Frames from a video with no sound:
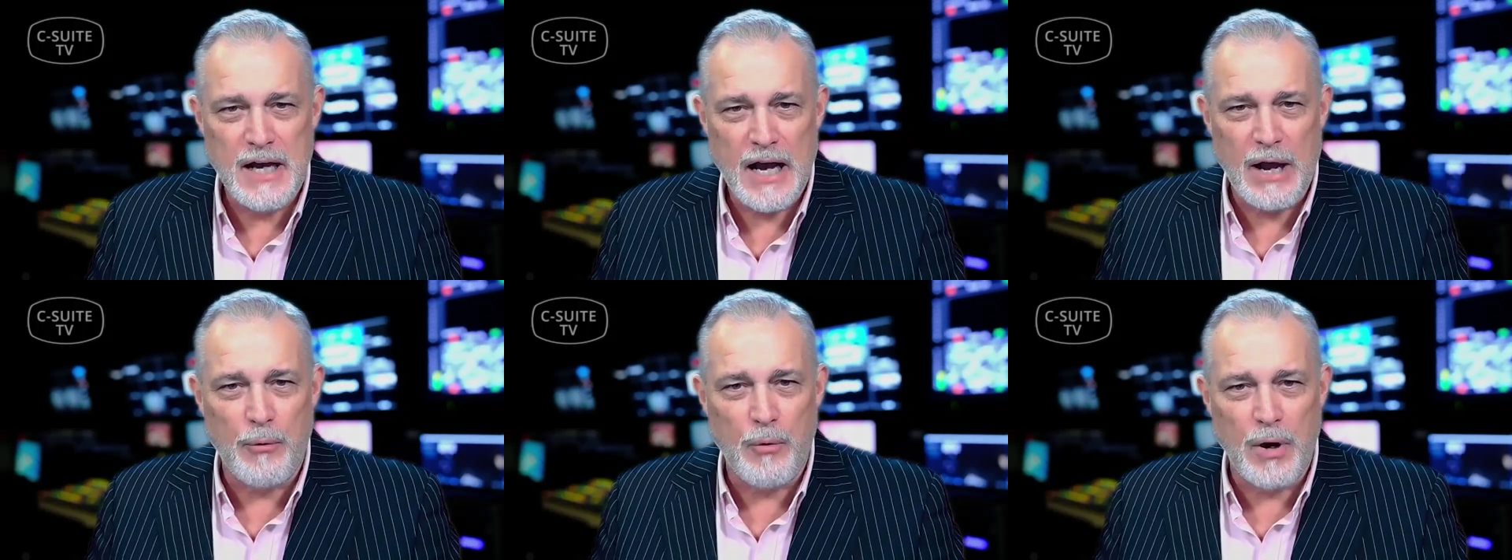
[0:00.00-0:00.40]

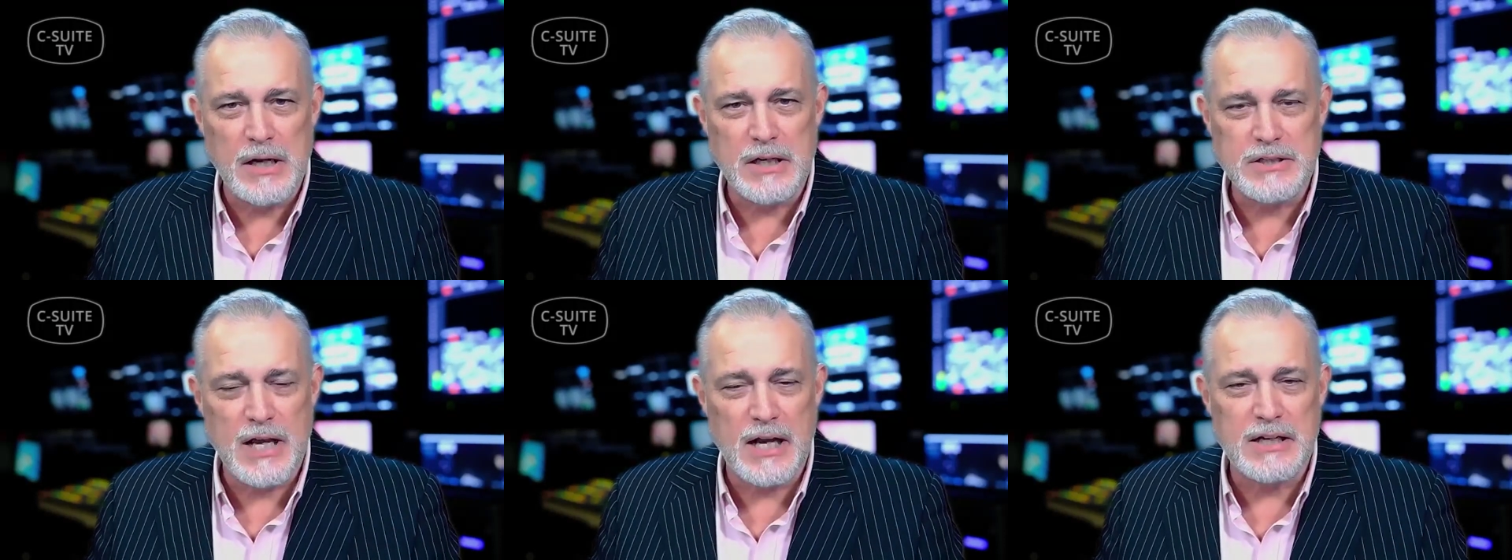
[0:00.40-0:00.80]
I want
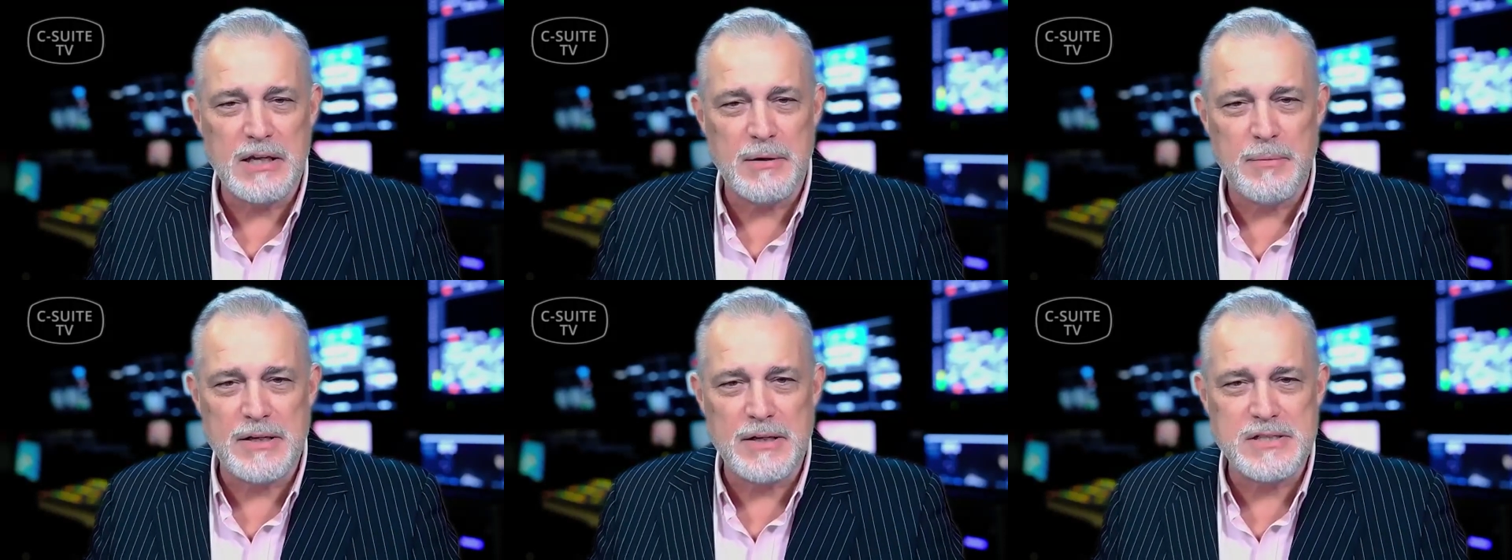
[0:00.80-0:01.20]
to talk to
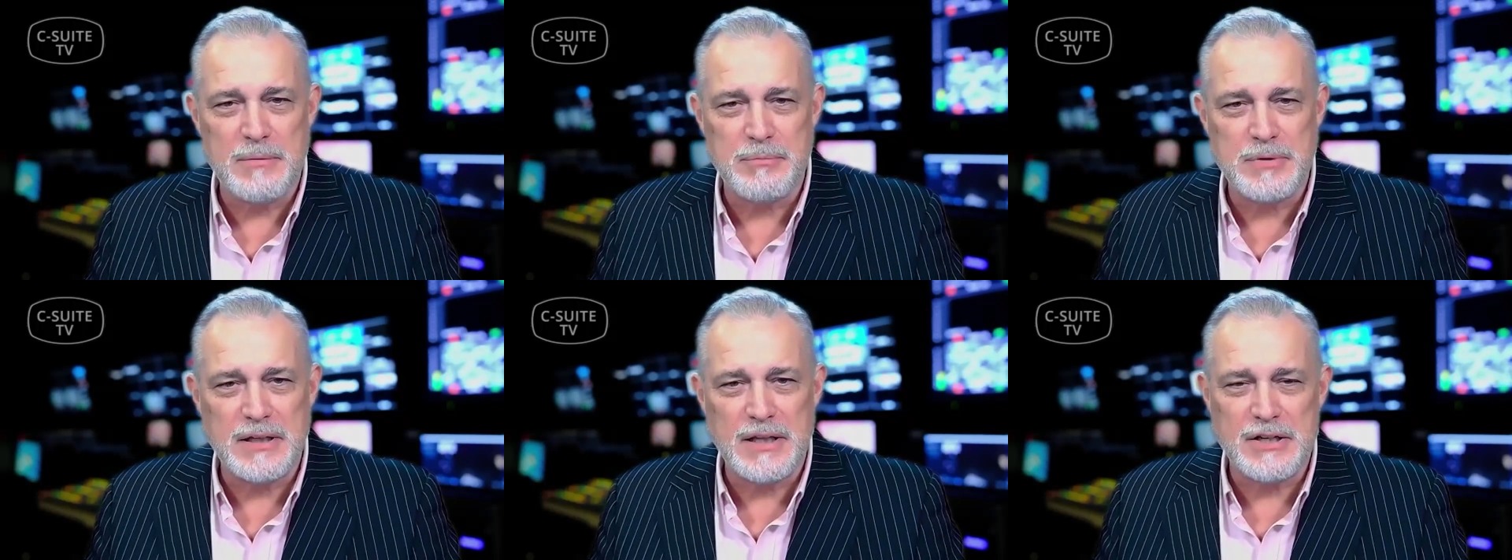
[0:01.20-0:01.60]
you about
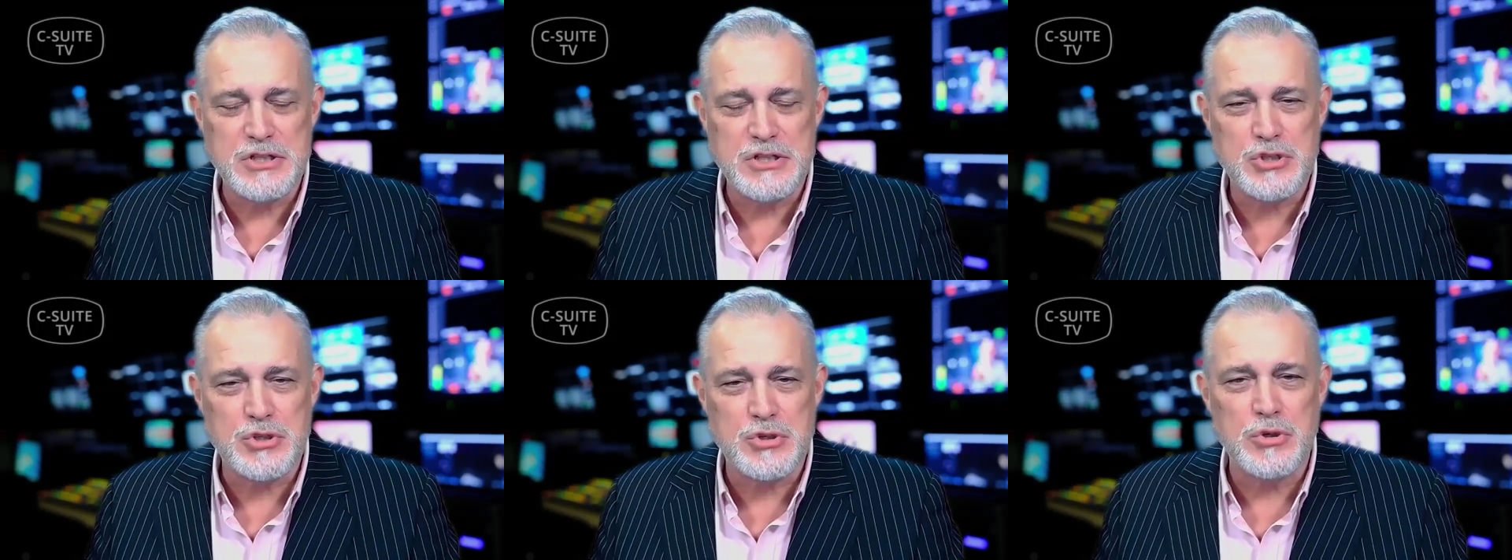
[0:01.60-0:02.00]
something
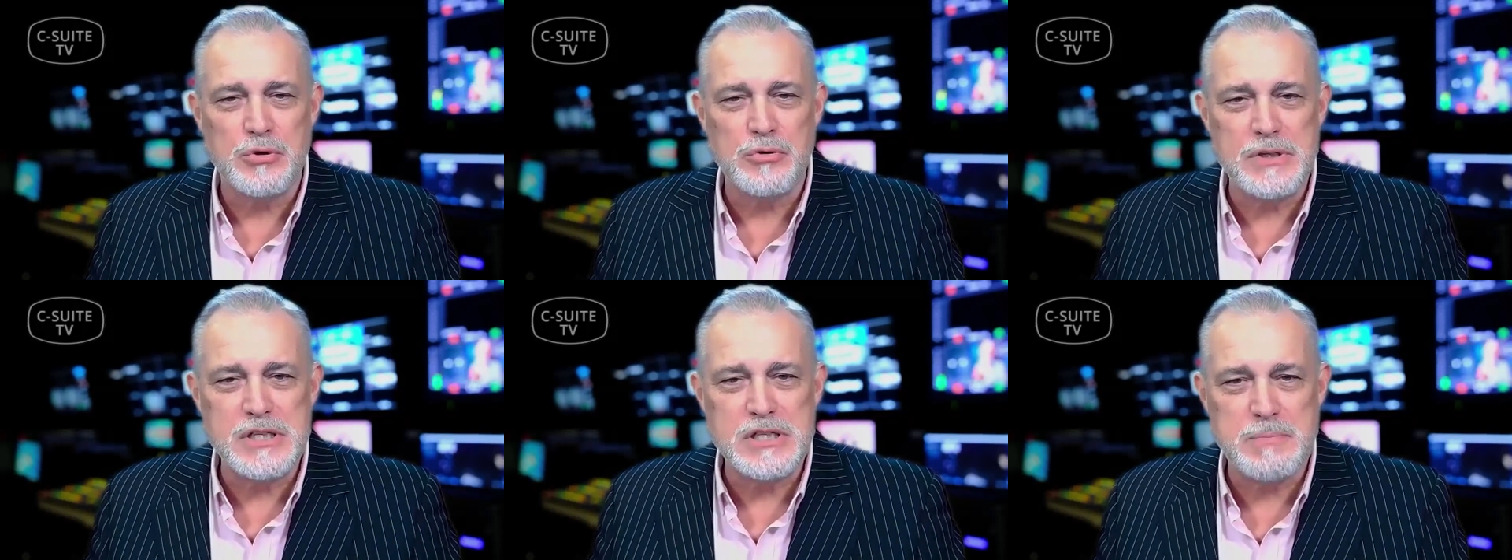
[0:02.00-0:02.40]
that's
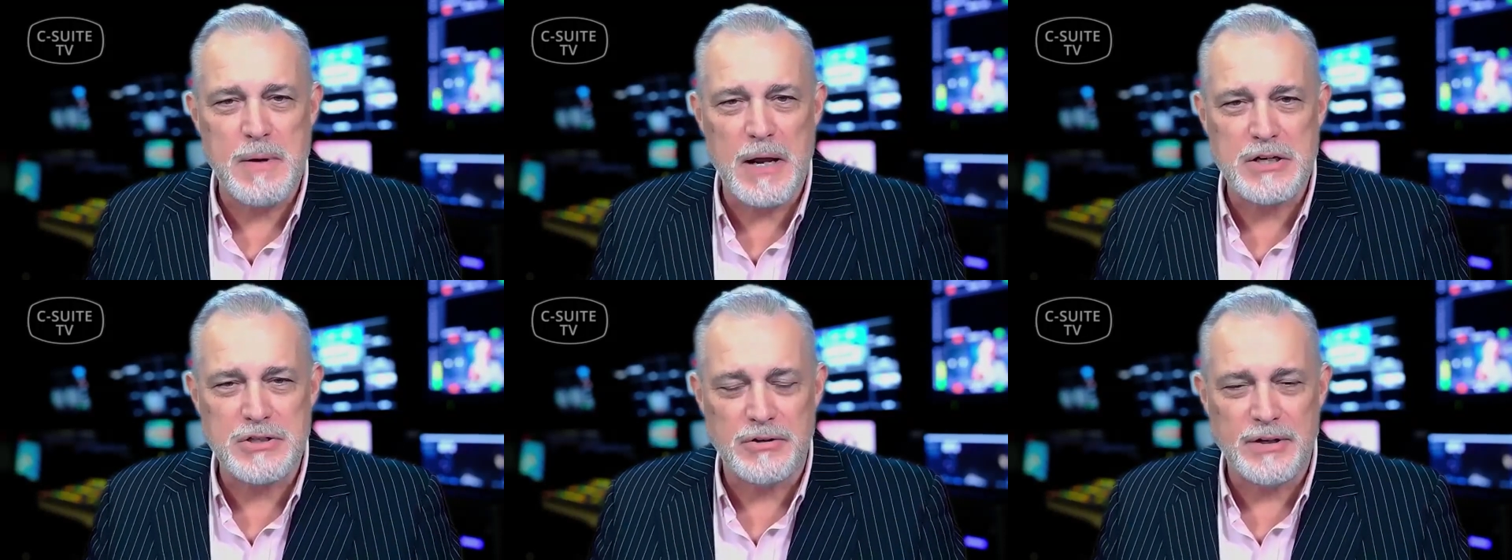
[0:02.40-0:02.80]
truly
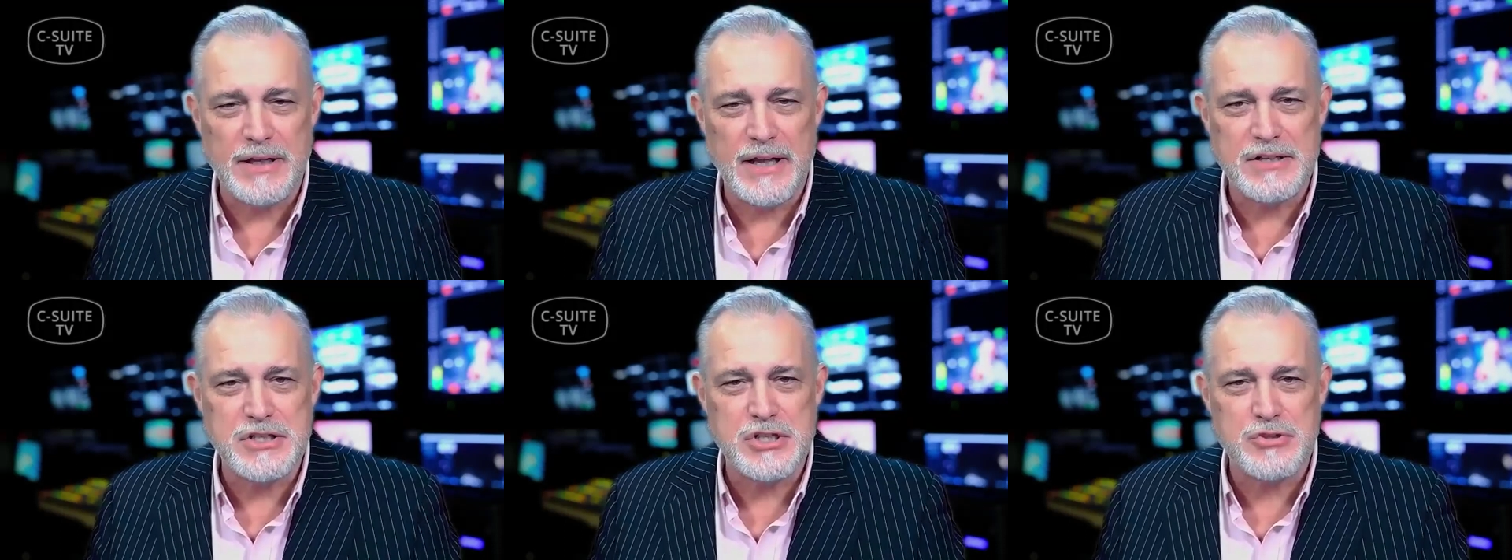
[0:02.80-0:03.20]
special, and
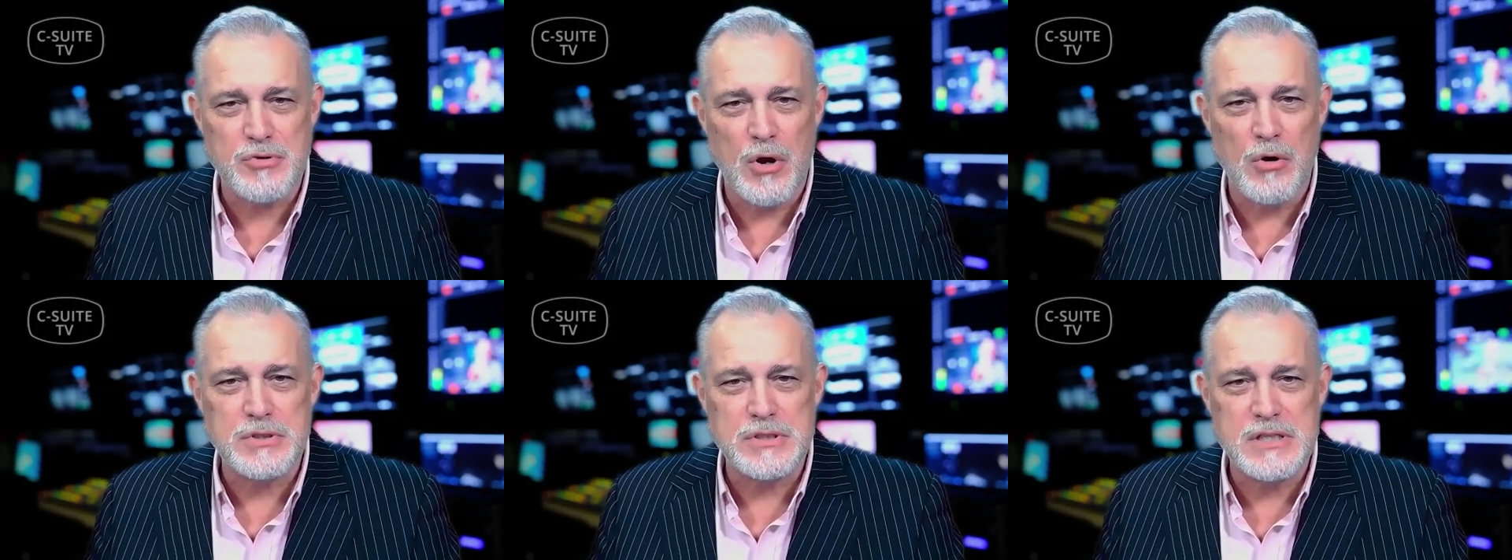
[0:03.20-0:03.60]
that's
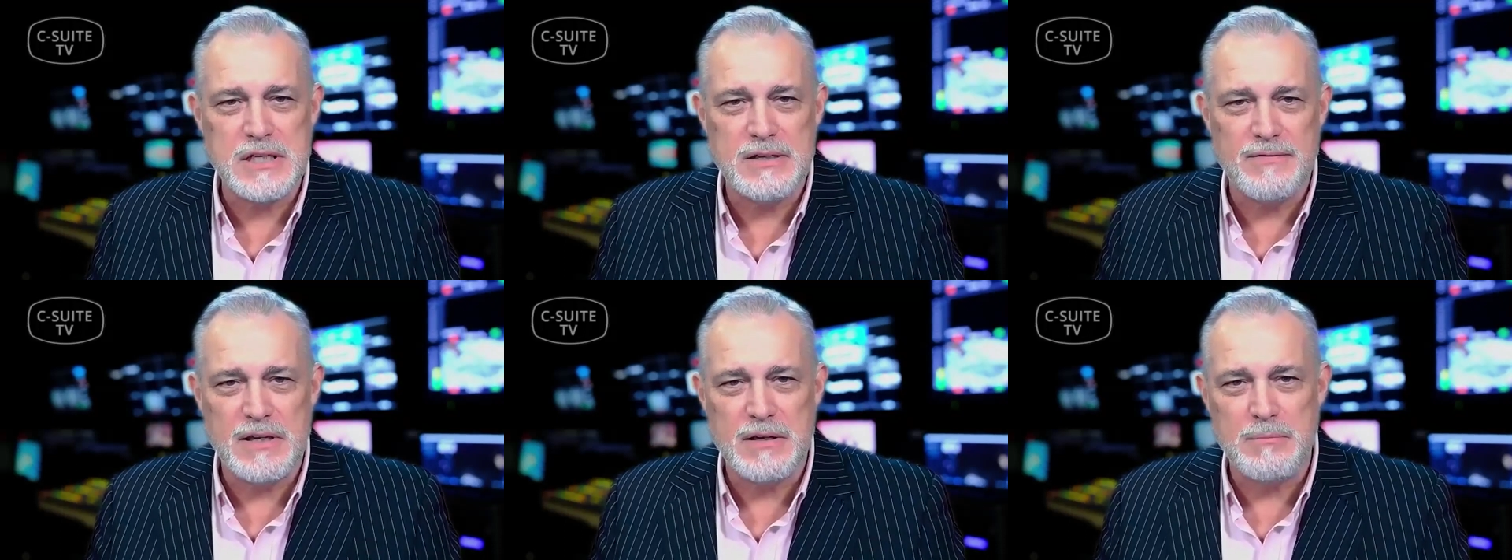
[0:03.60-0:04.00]
Stroke
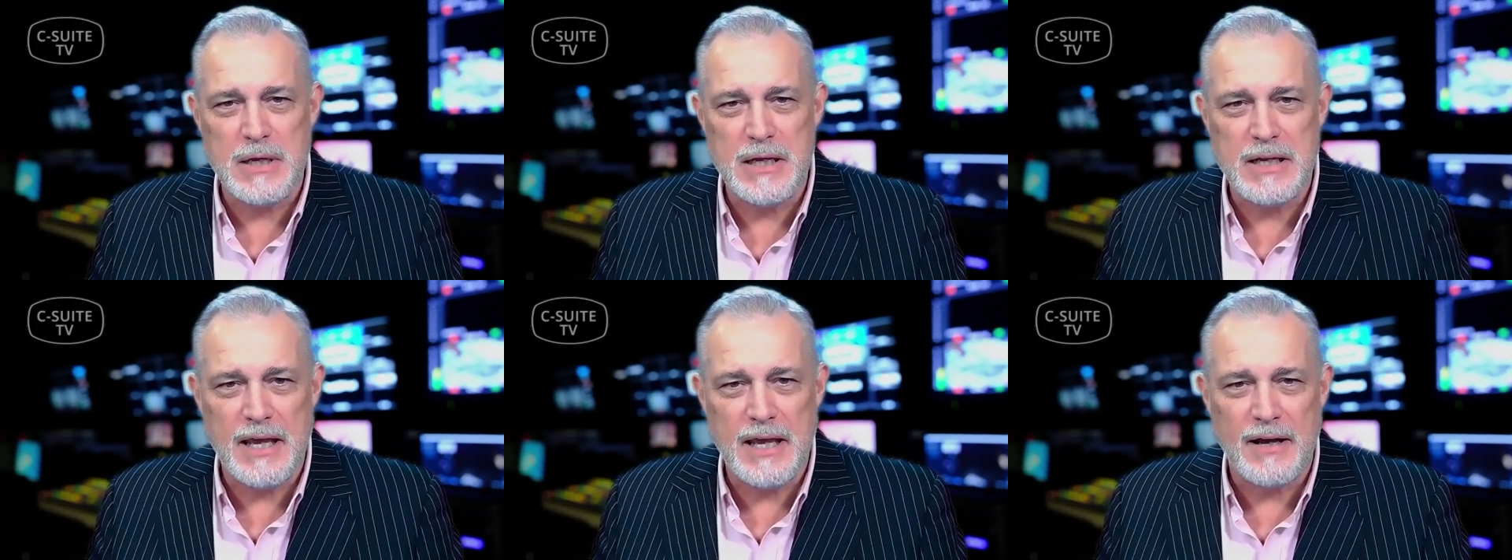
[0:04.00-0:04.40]
TV
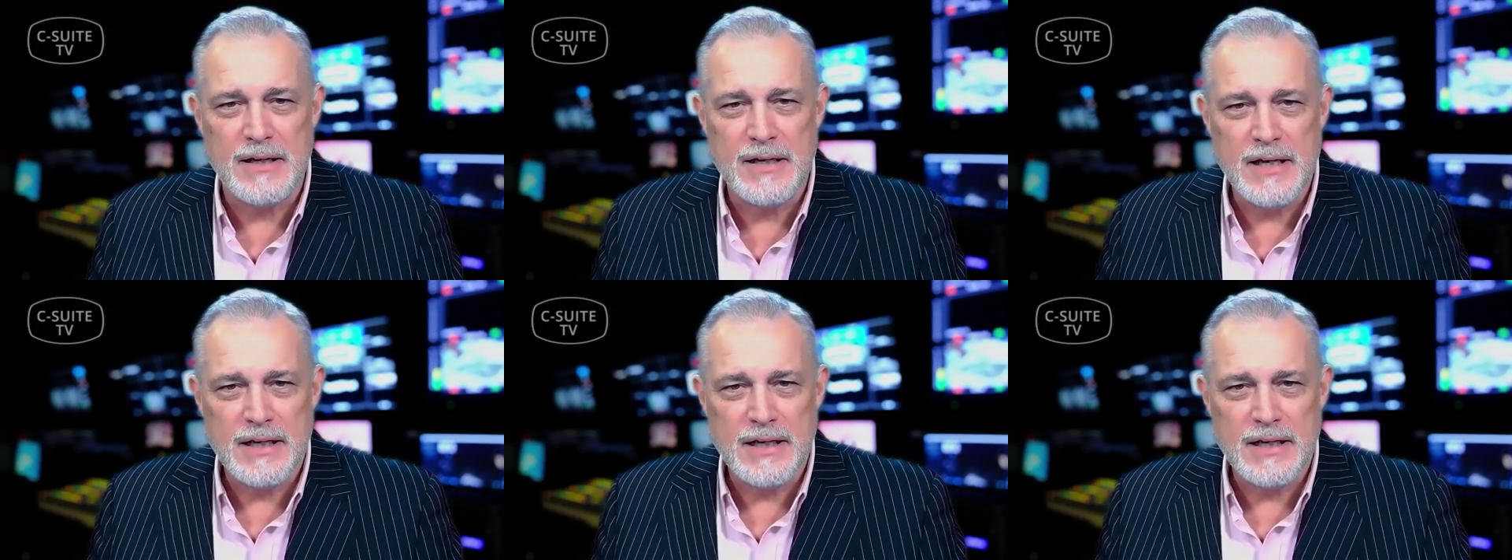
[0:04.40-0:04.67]
Media.